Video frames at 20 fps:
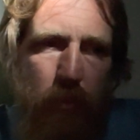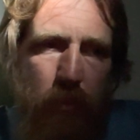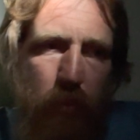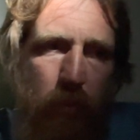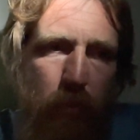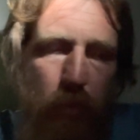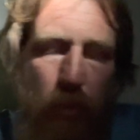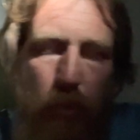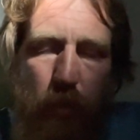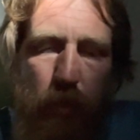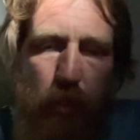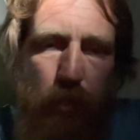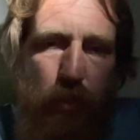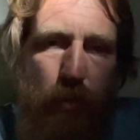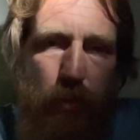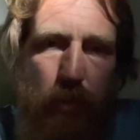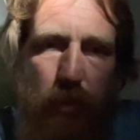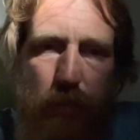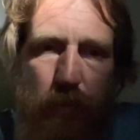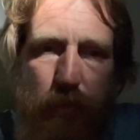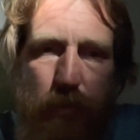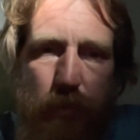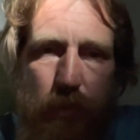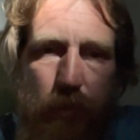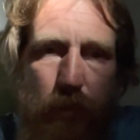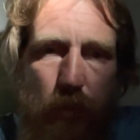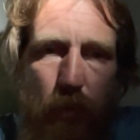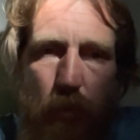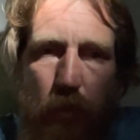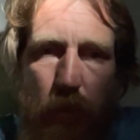no injuries,
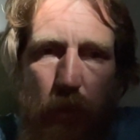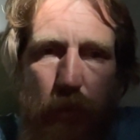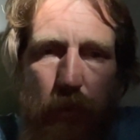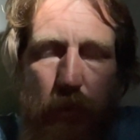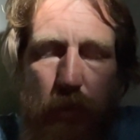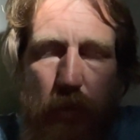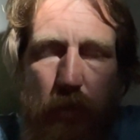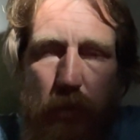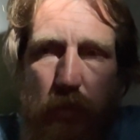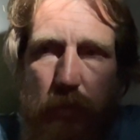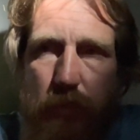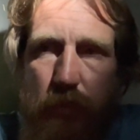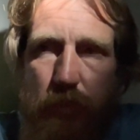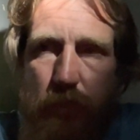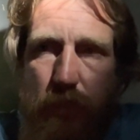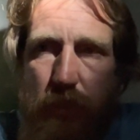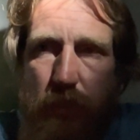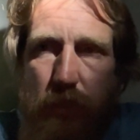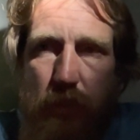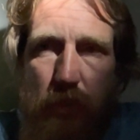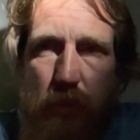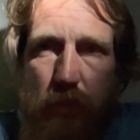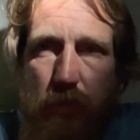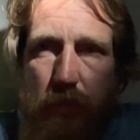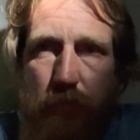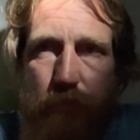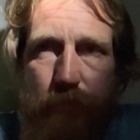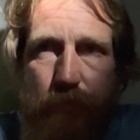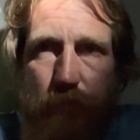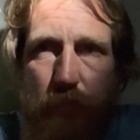no weather, just
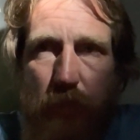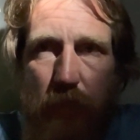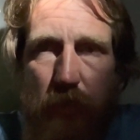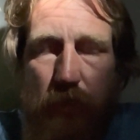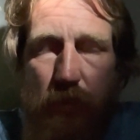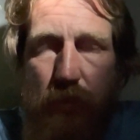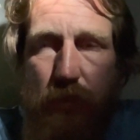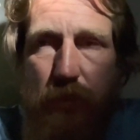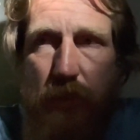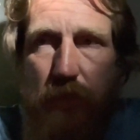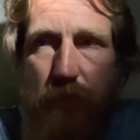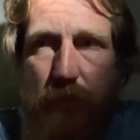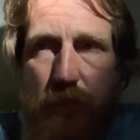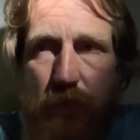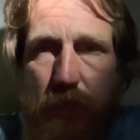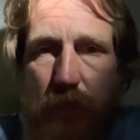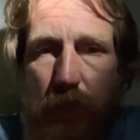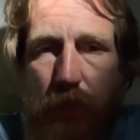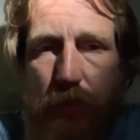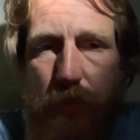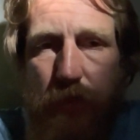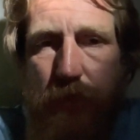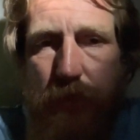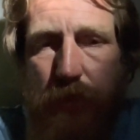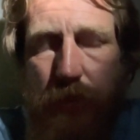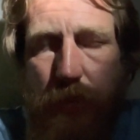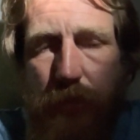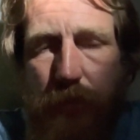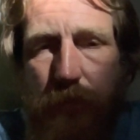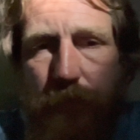get there safe and sound.
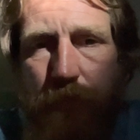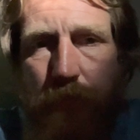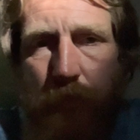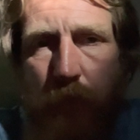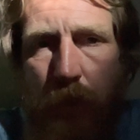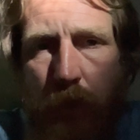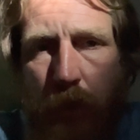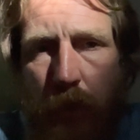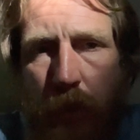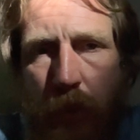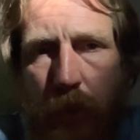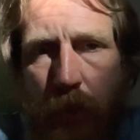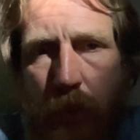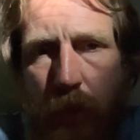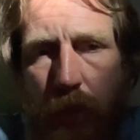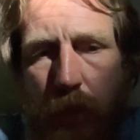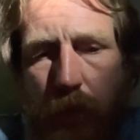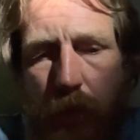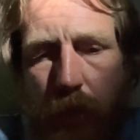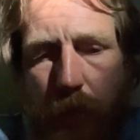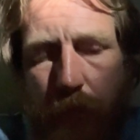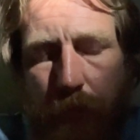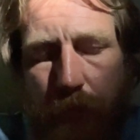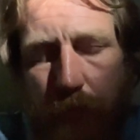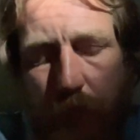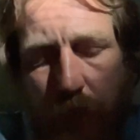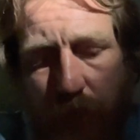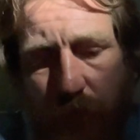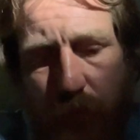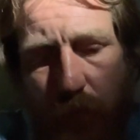So
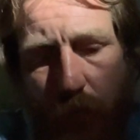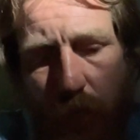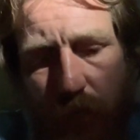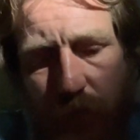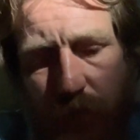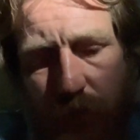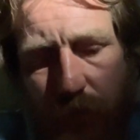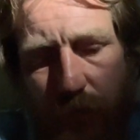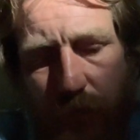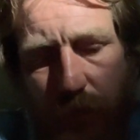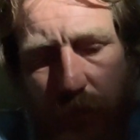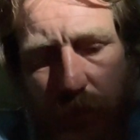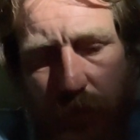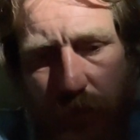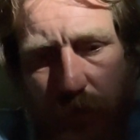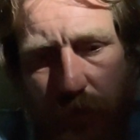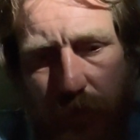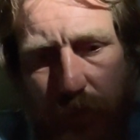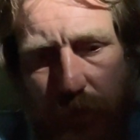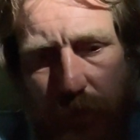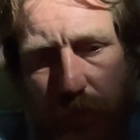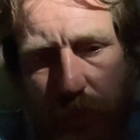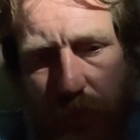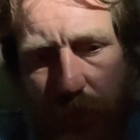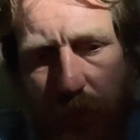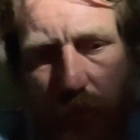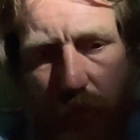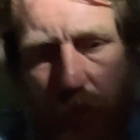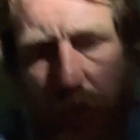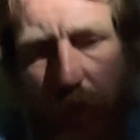thanks for watching the videos. I
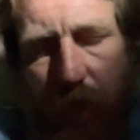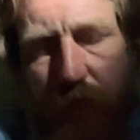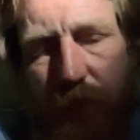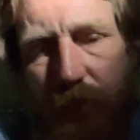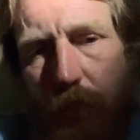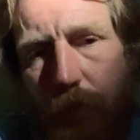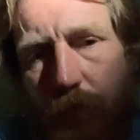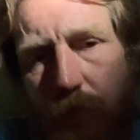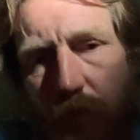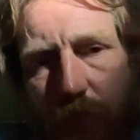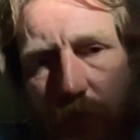know the last couple have